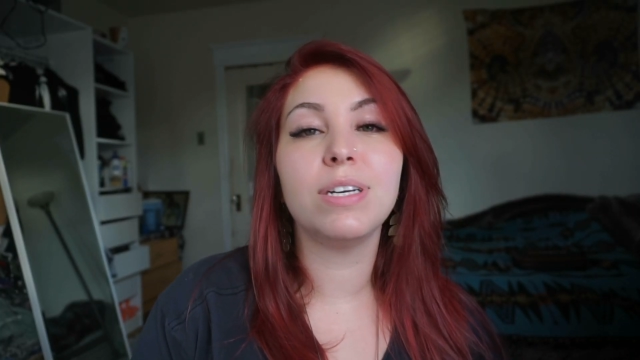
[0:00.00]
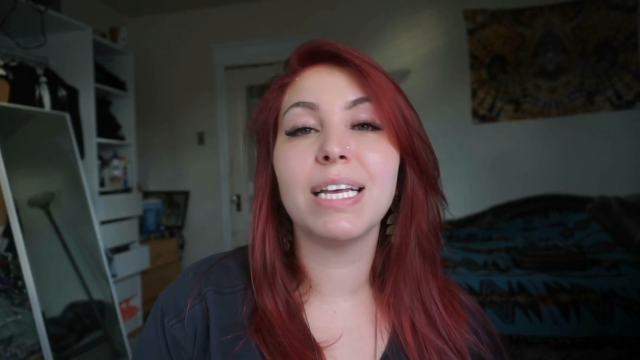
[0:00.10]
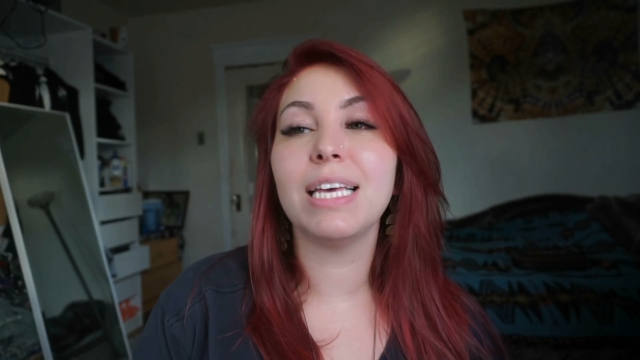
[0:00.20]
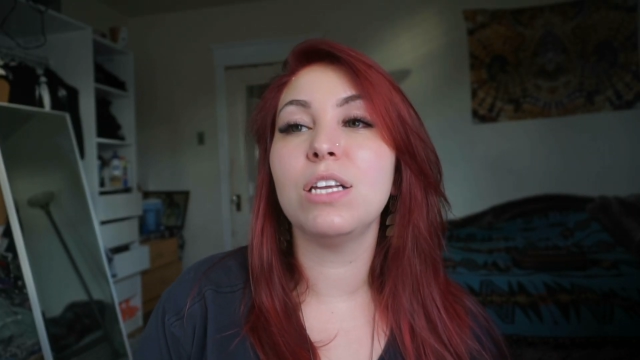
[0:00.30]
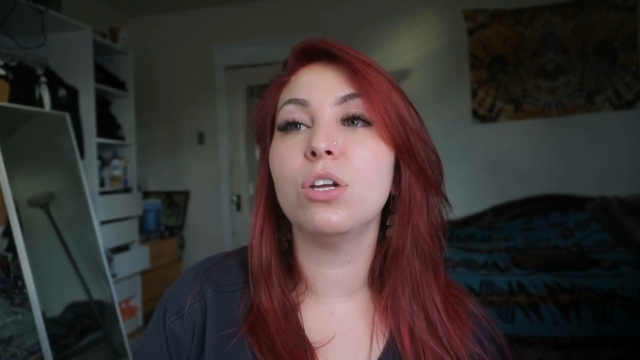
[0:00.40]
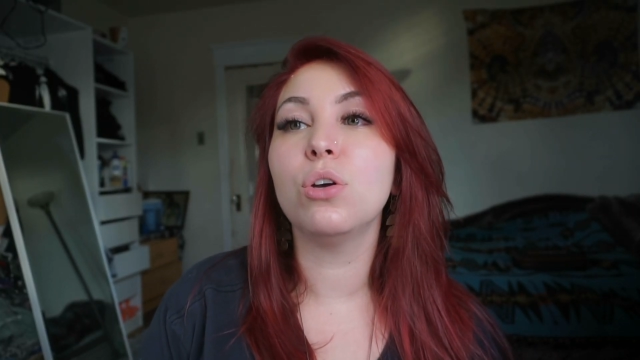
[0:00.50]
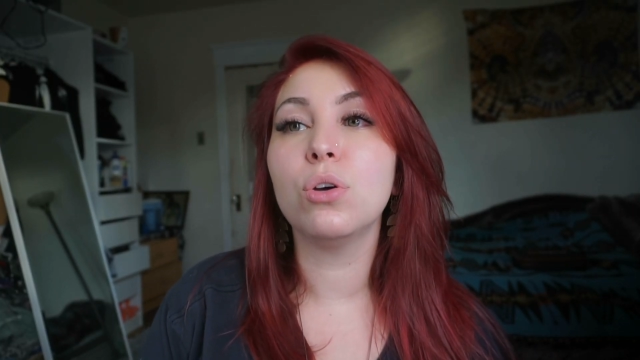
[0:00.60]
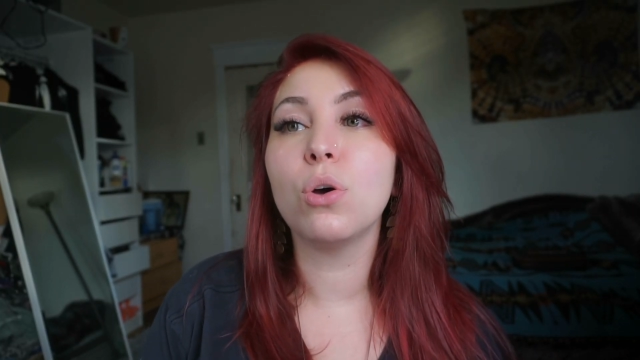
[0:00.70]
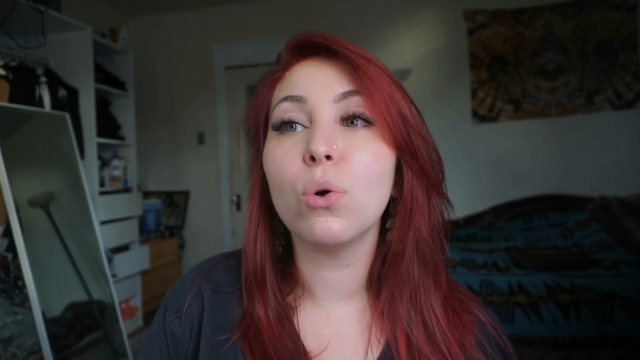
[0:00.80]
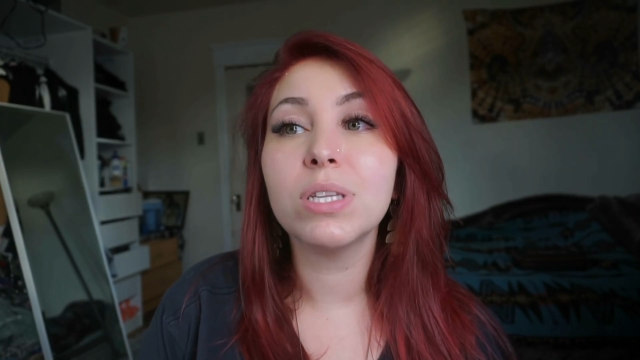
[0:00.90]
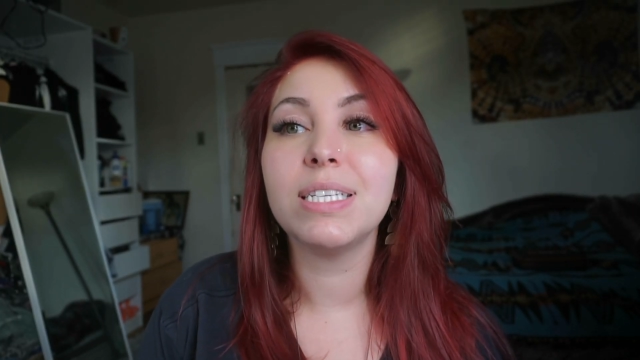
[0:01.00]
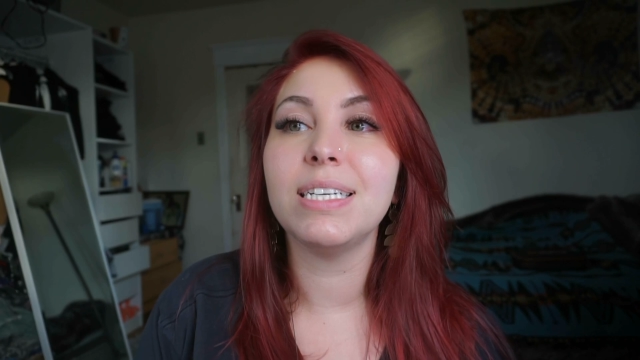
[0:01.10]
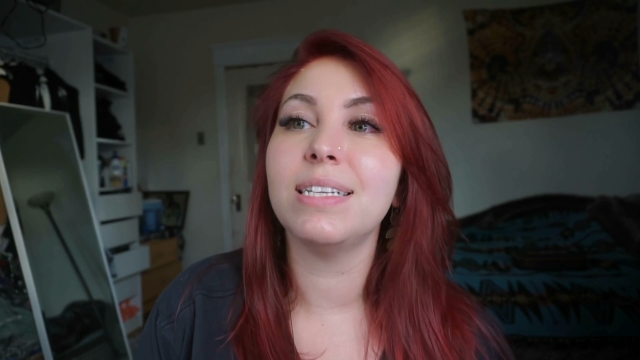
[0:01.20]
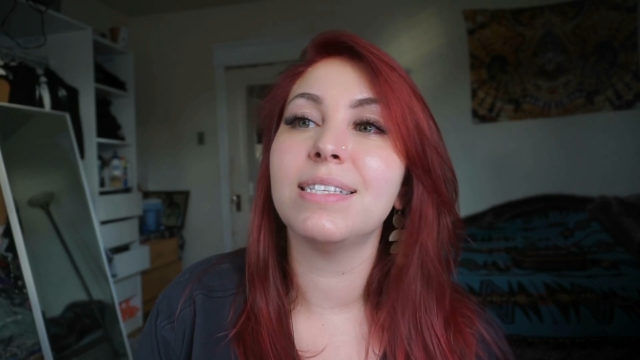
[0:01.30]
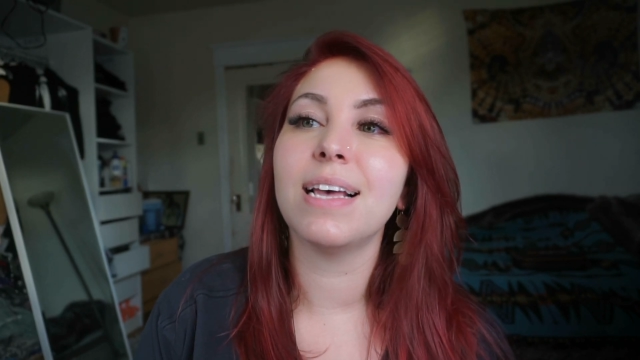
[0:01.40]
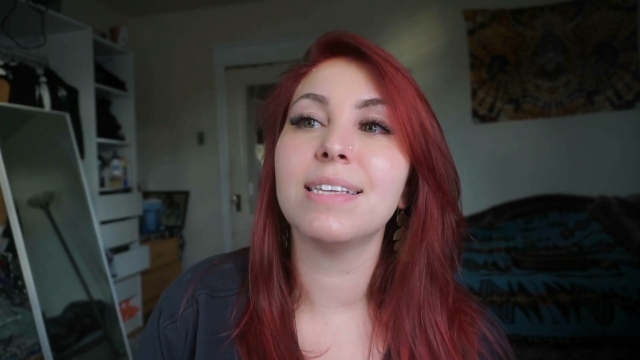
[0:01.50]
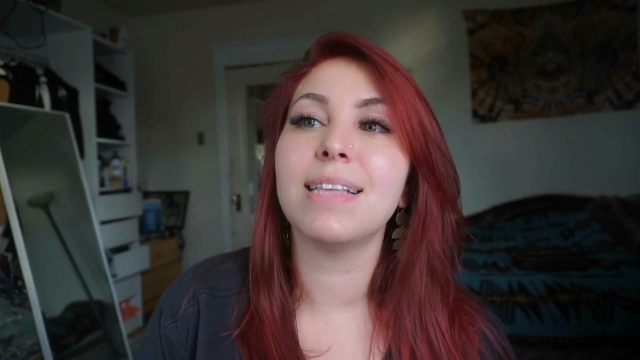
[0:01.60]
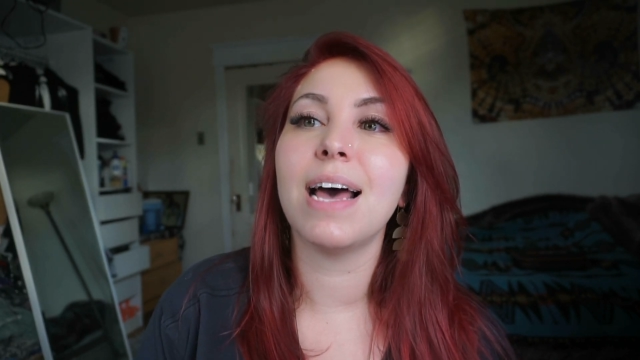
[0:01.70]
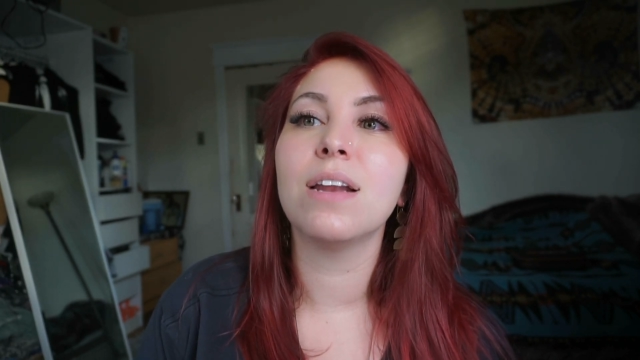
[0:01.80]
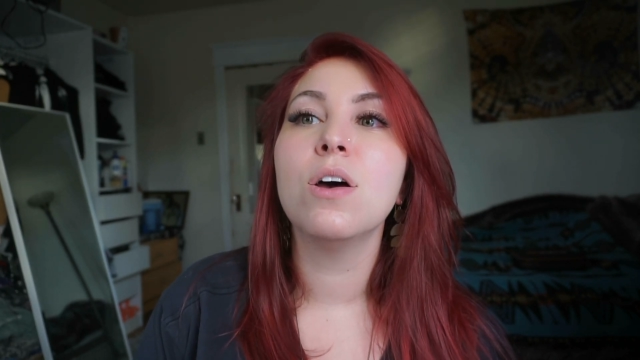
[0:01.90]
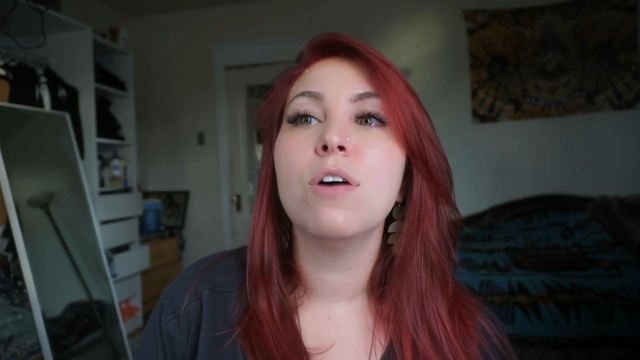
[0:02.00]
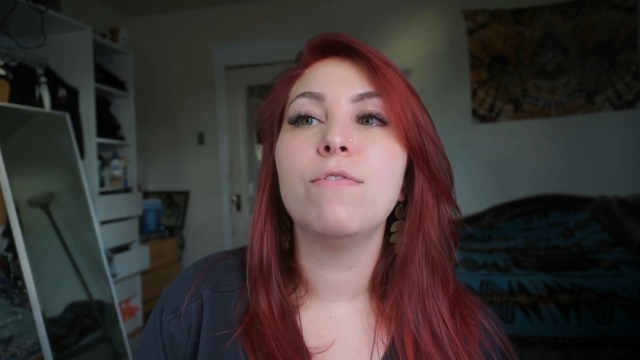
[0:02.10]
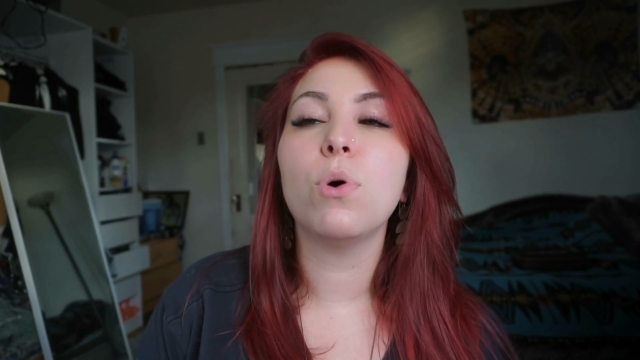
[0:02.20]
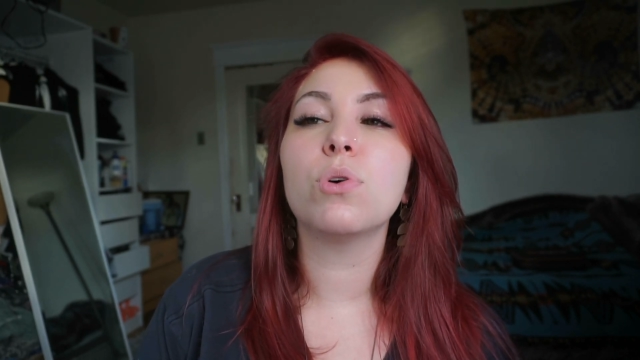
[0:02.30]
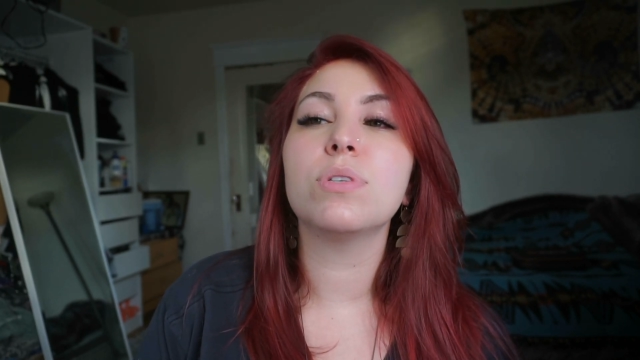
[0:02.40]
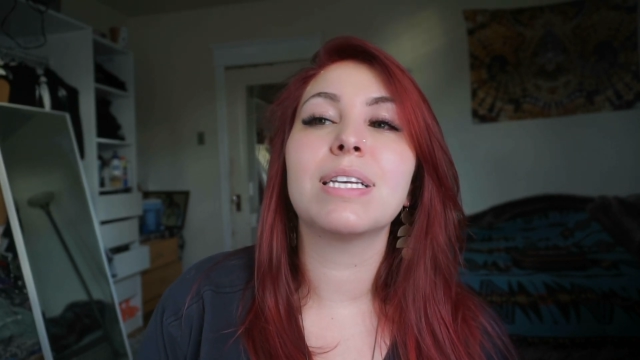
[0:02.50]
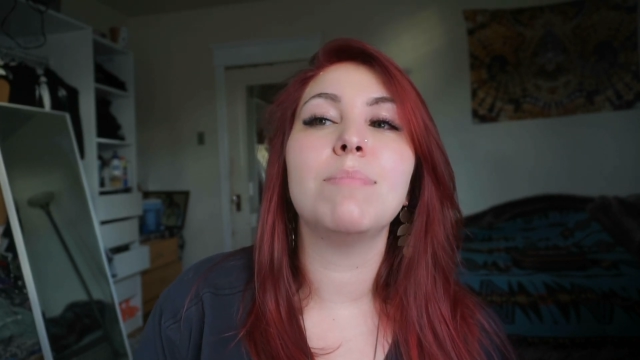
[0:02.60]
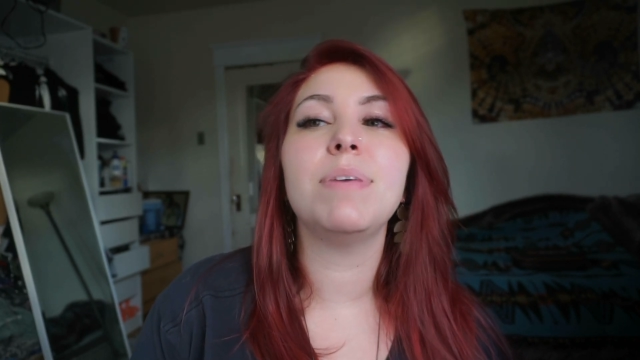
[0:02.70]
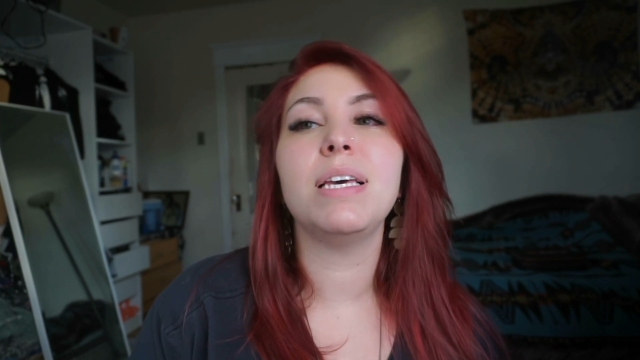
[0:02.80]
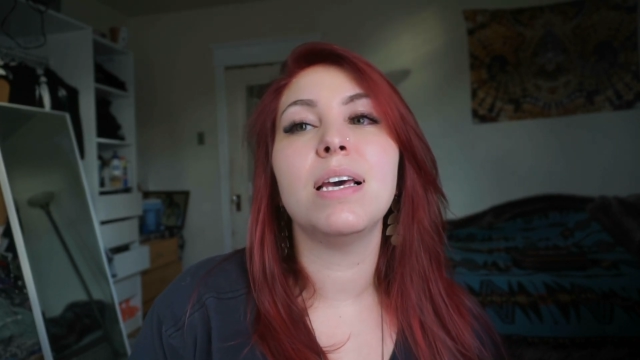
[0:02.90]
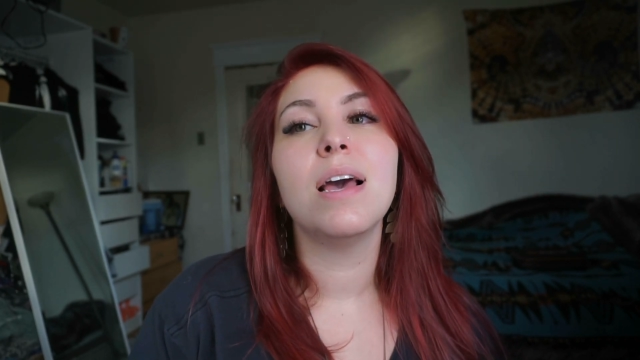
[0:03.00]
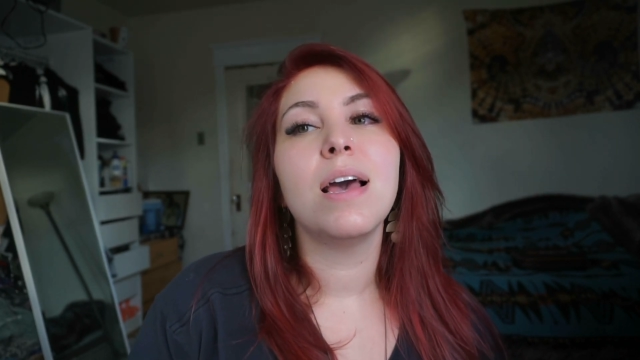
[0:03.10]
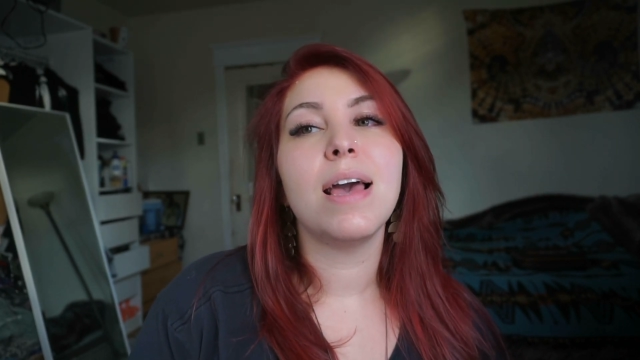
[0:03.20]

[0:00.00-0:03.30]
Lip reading: Nikki Goldstein, says that vocals can be